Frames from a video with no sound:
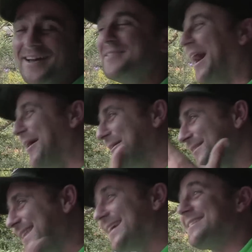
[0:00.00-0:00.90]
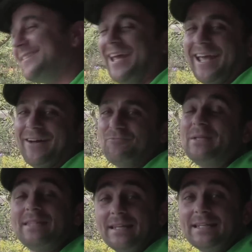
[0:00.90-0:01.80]
Now, this year we
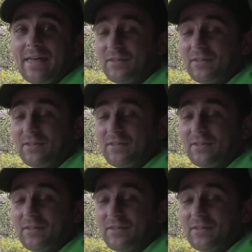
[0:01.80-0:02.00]
didn't get